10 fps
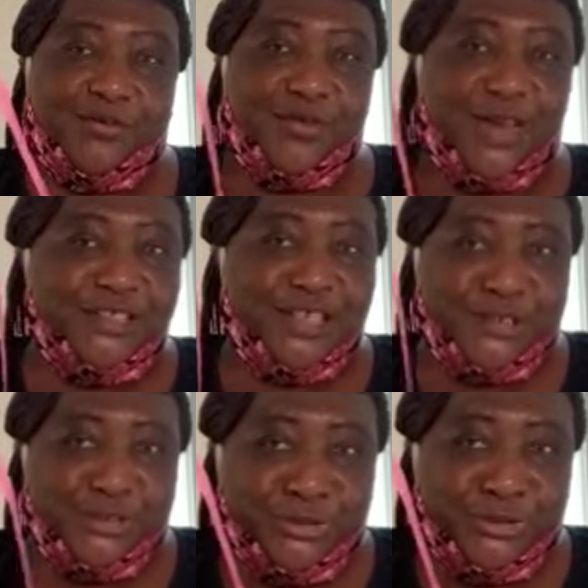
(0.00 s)
we are
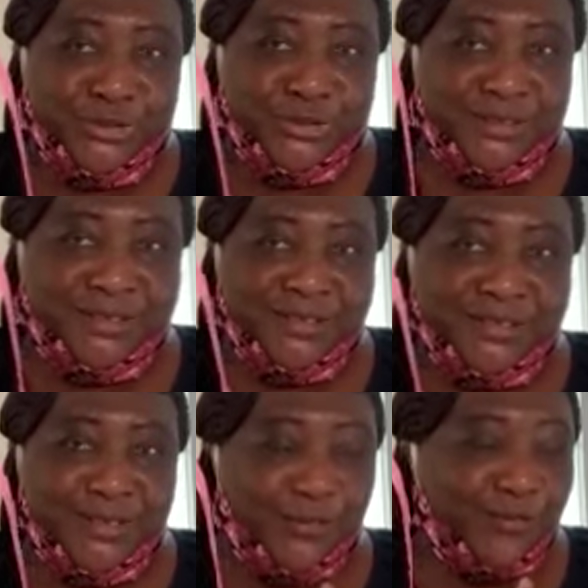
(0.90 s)
gentle,
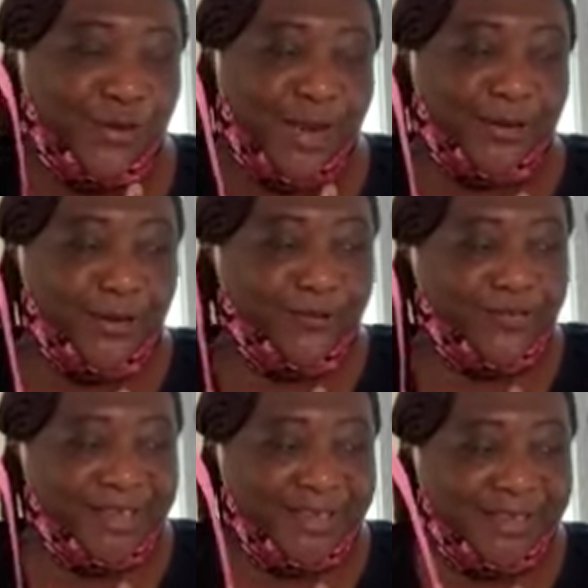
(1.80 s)
we are
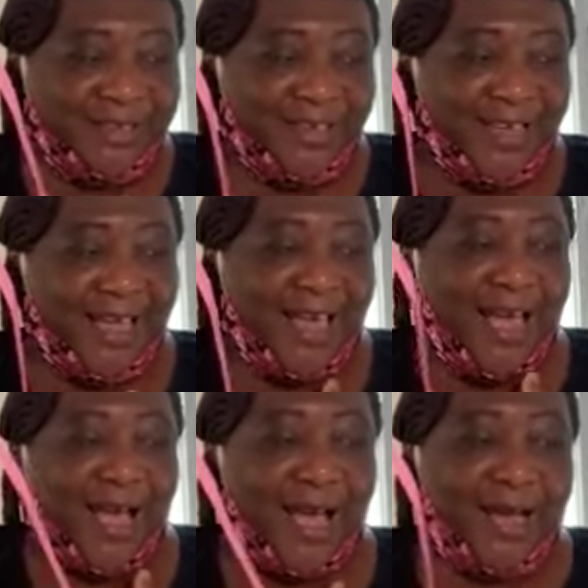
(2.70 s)
loving,
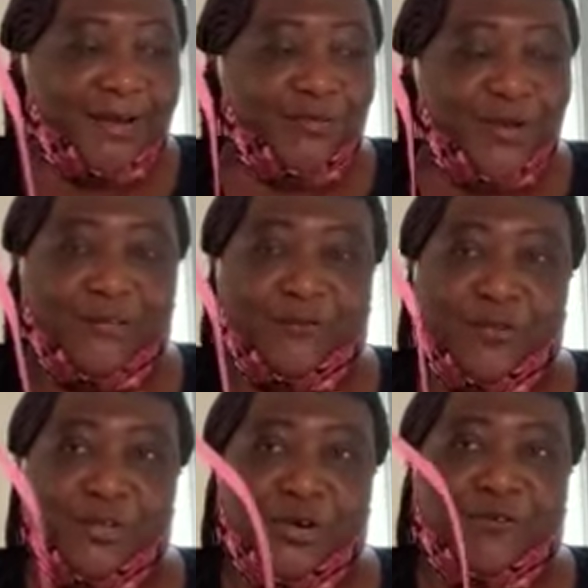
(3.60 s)
and we are
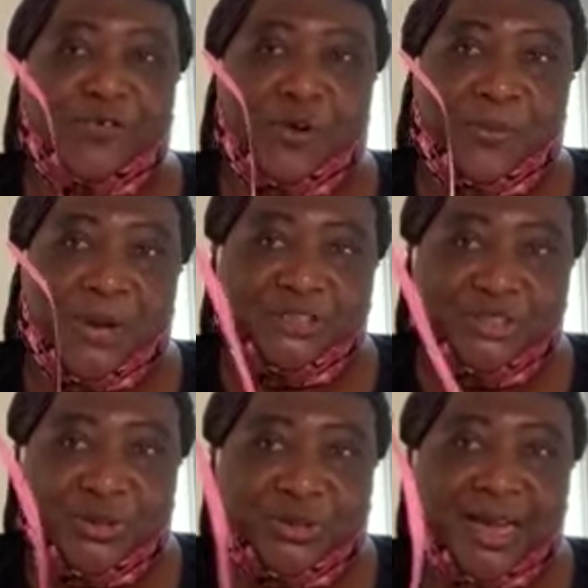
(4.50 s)
full of
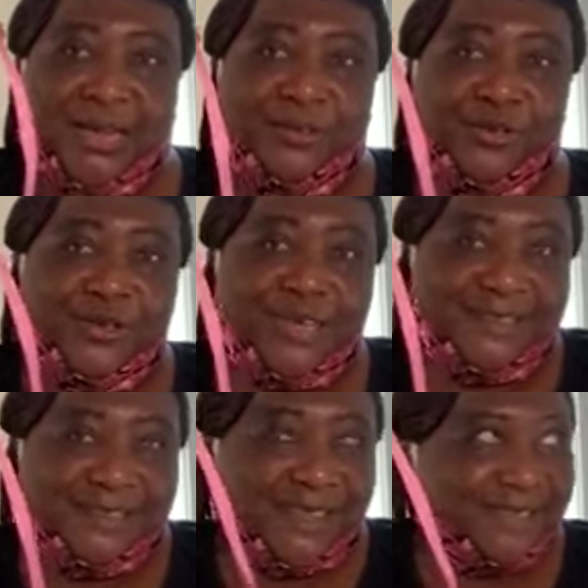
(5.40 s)
compassion and
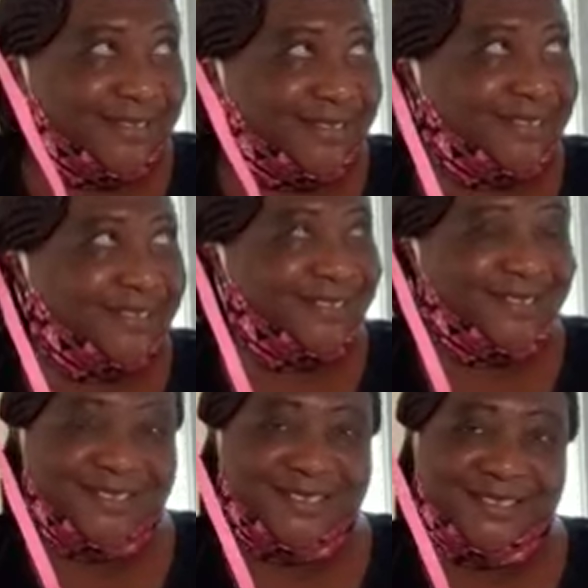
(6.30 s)
understanding.
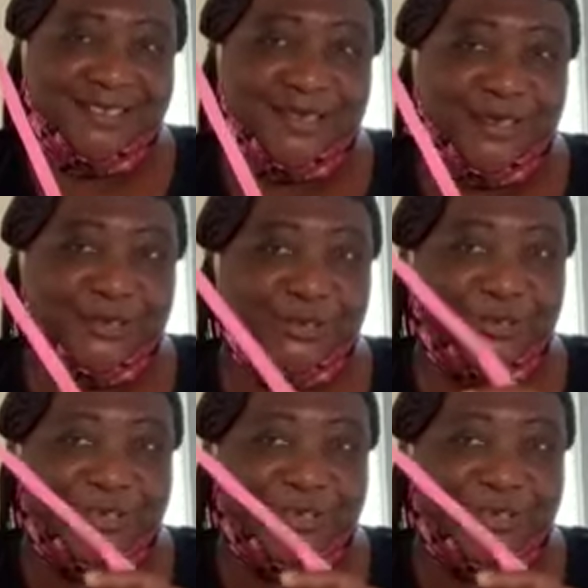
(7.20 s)
So